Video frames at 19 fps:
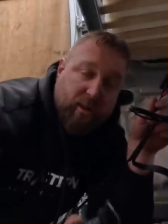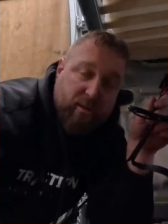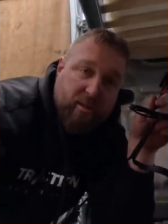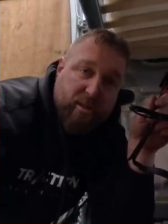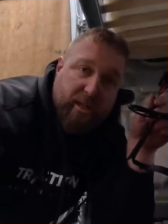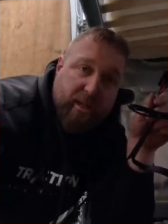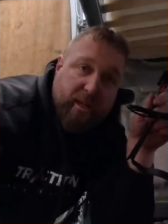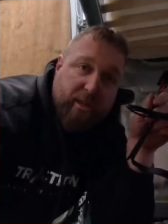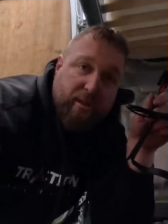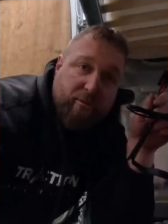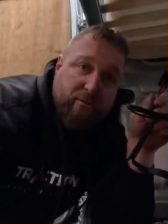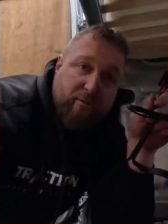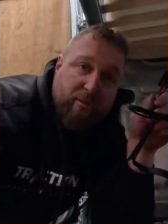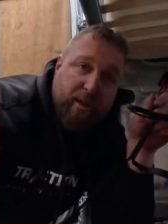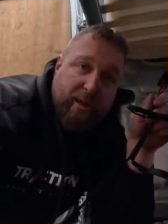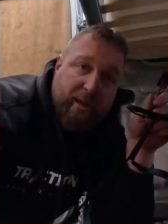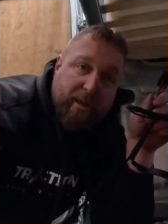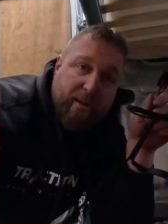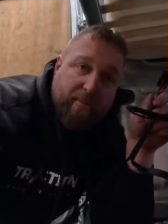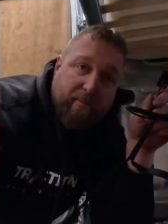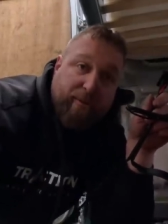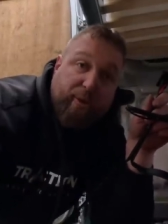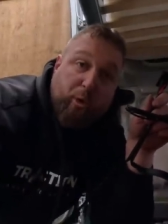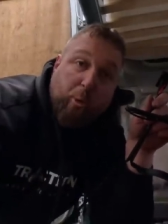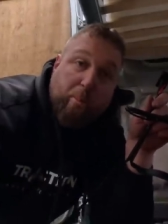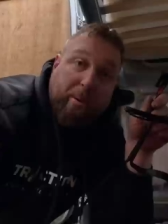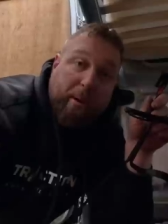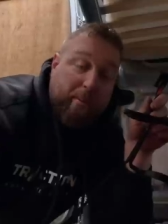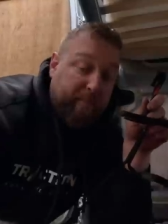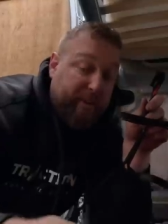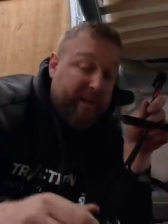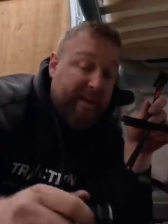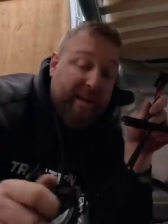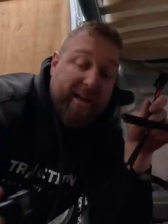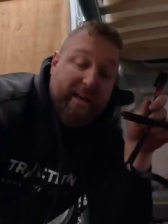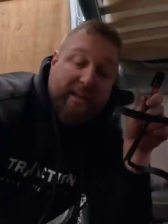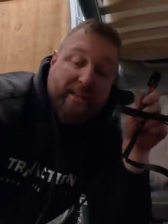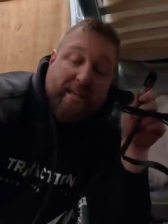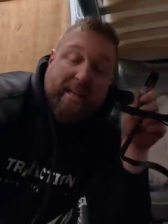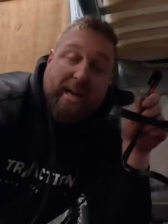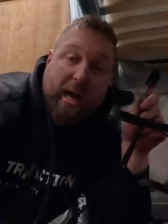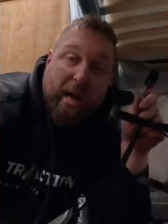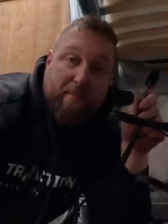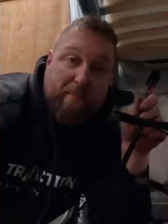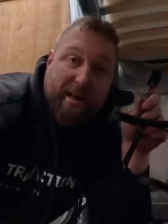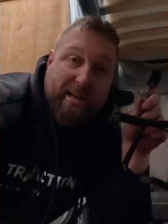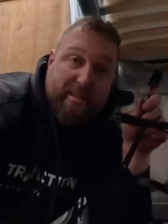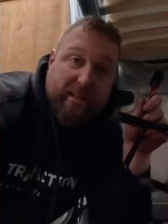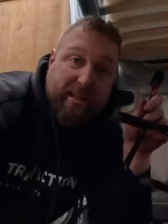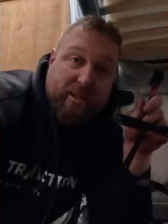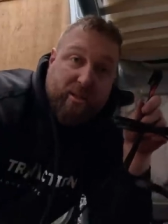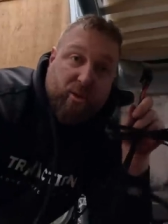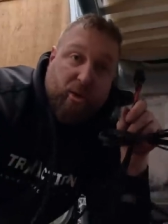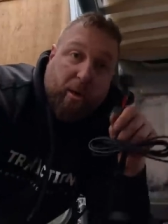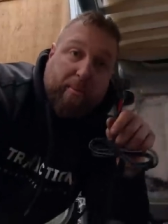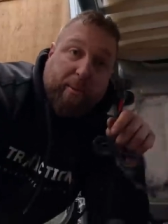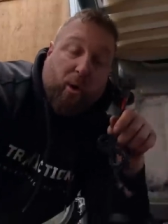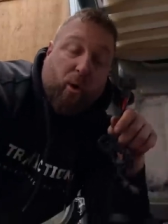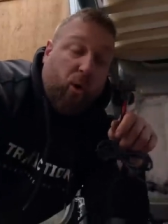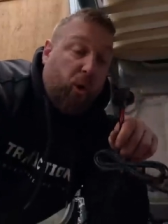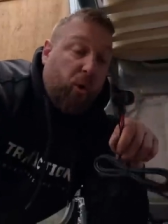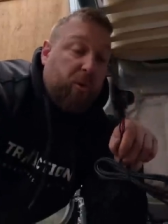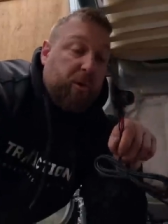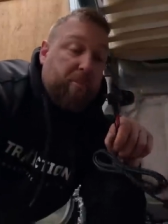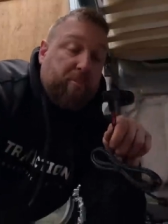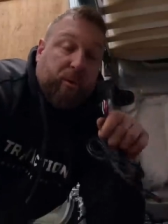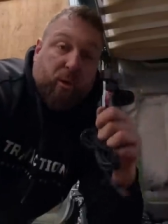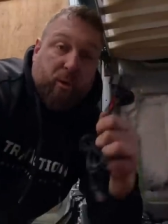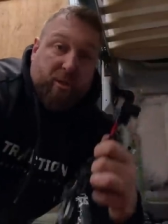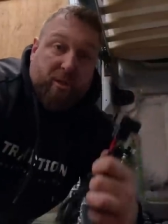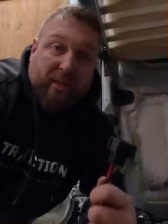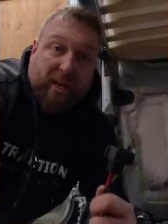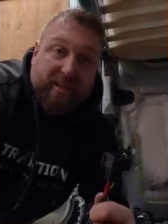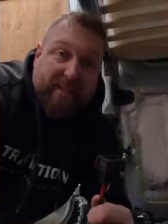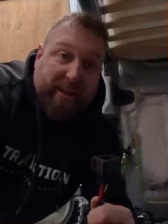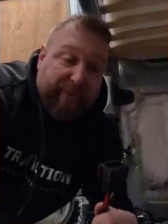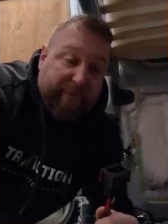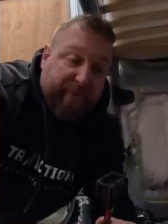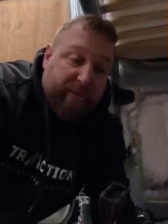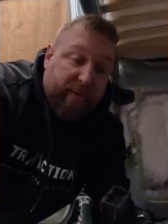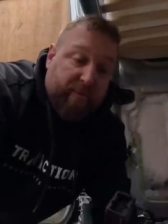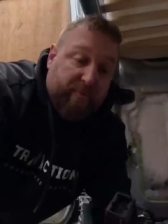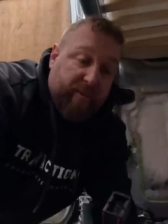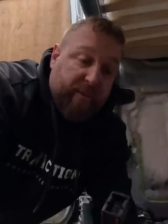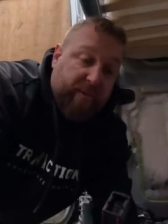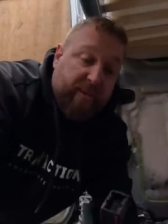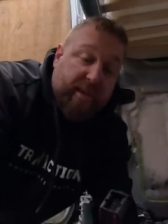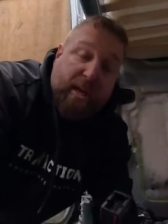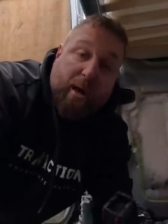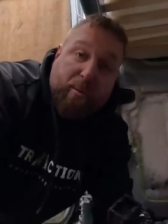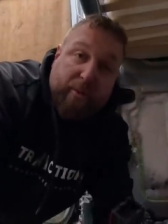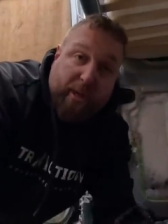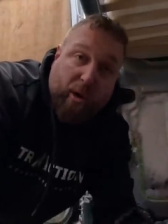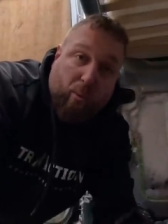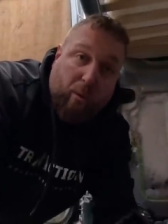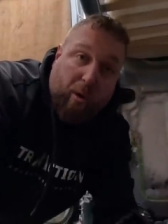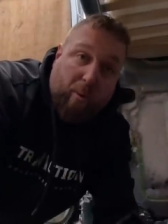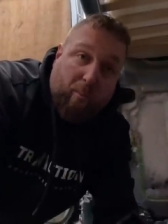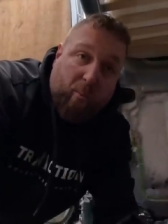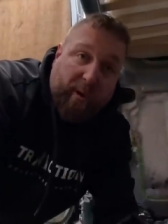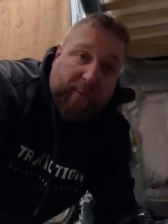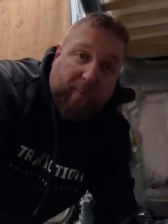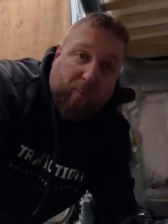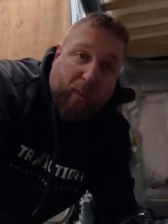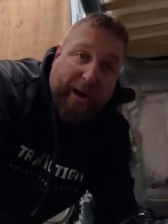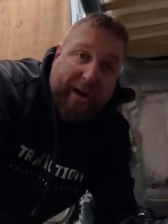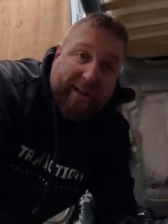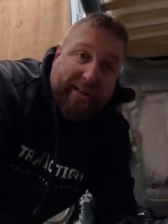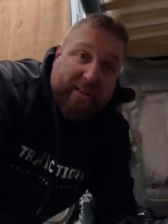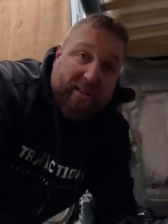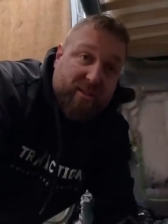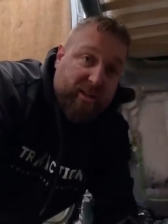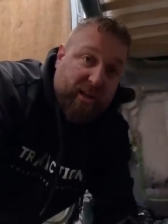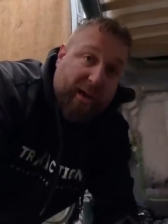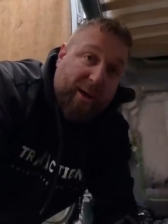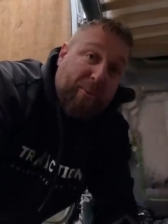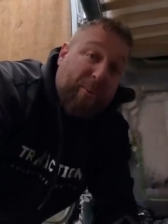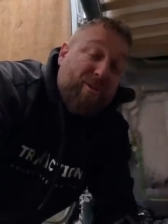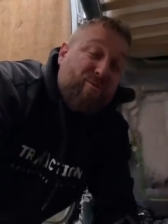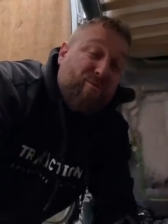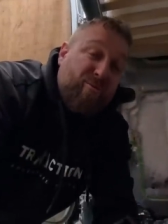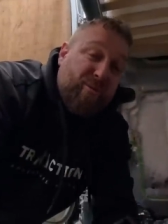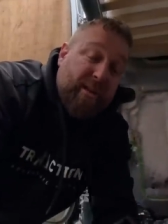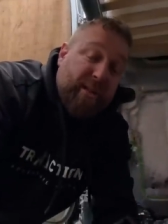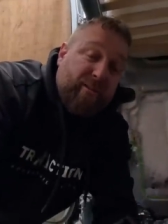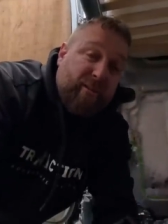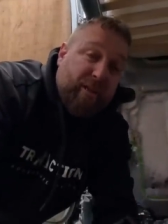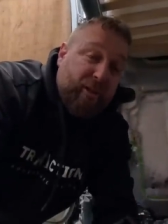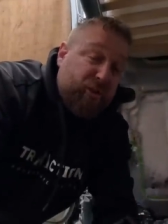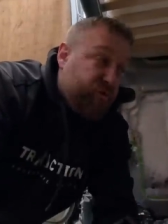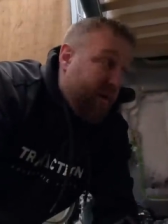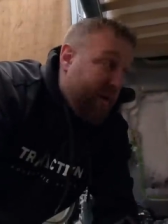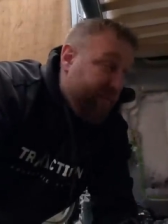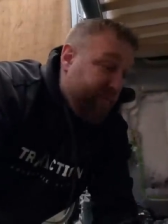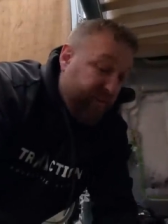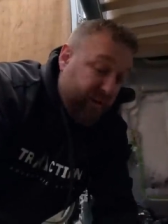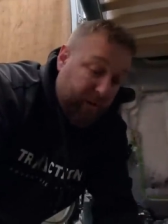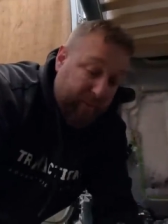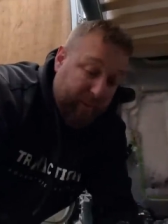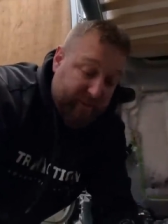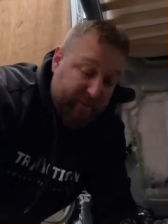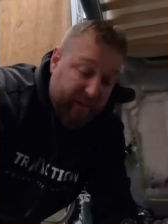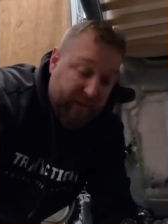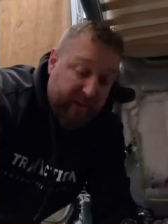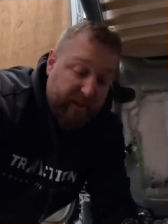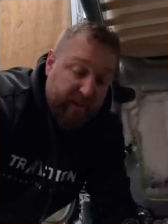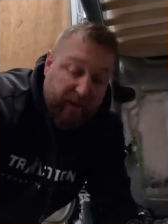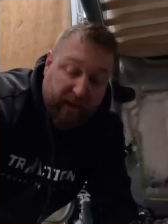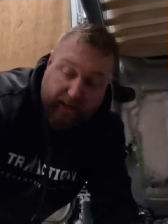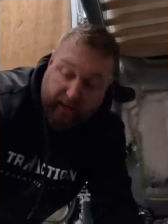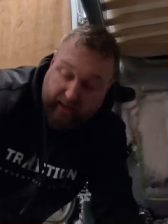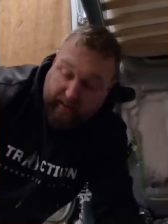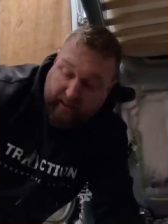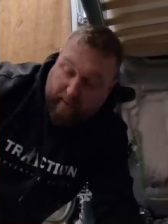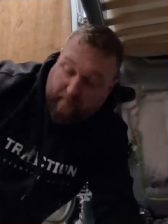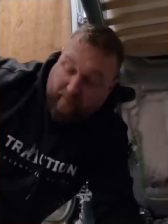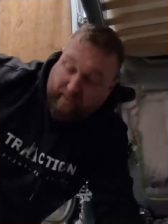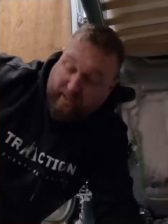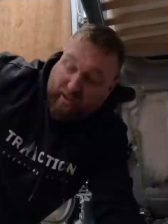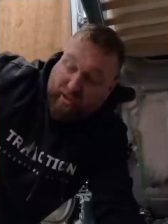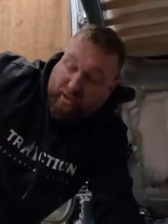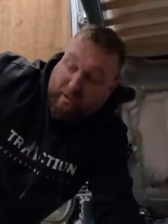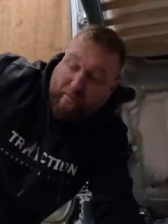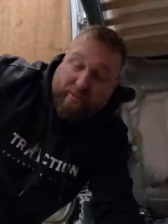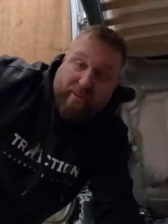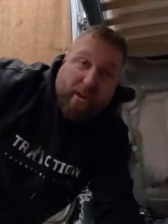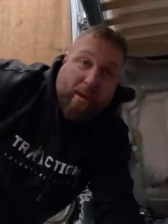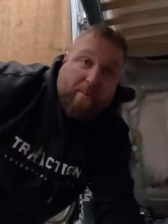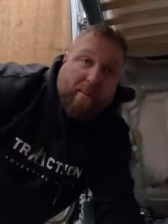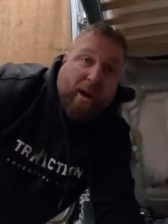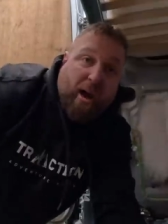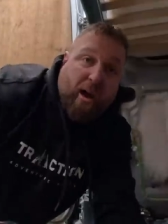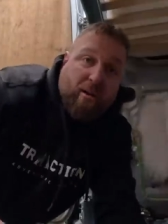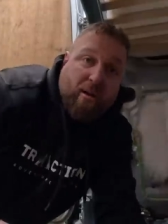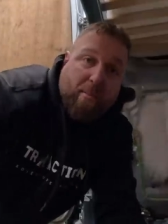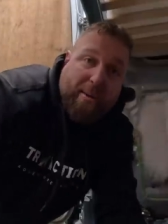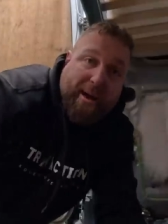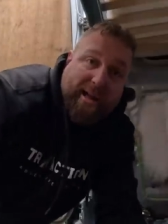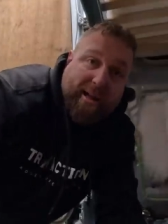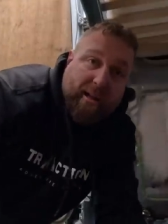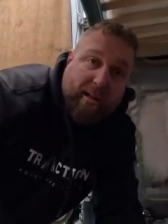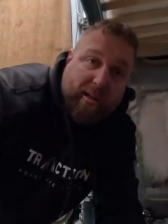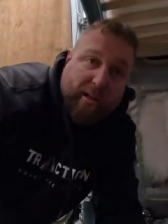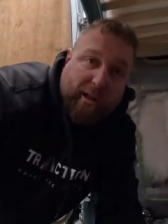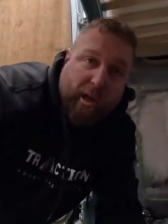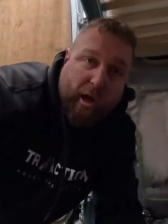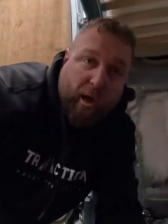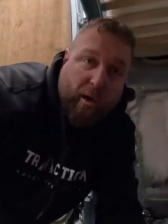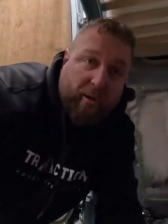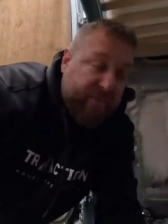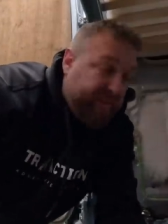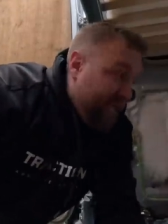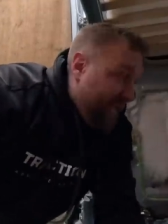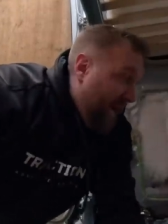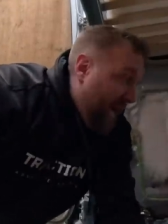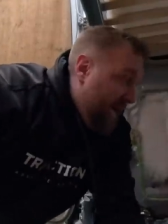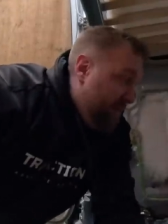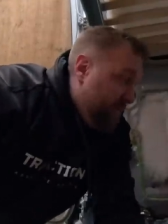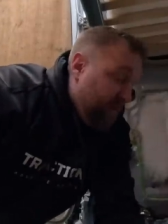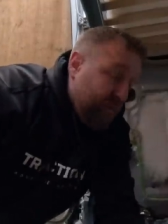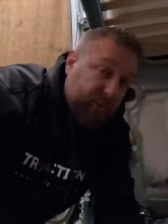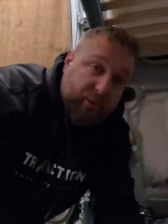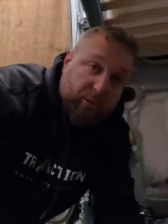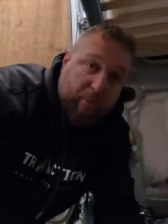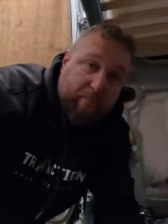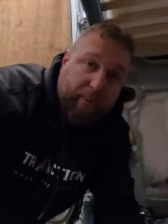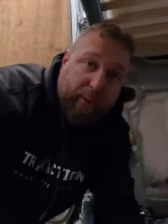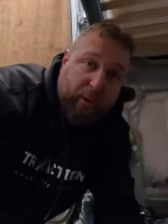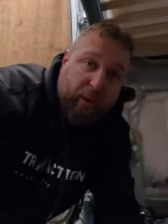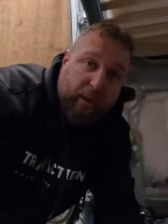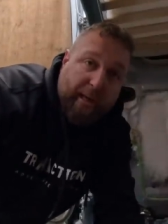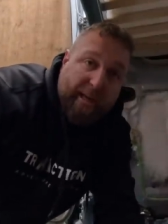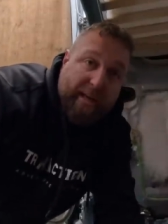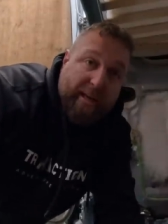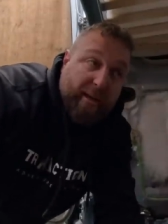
onto your fuel pump. You can't mess these up. All the plugs are different. They only go on one way, so really straightforward. Some of them are a bit long, the cables, but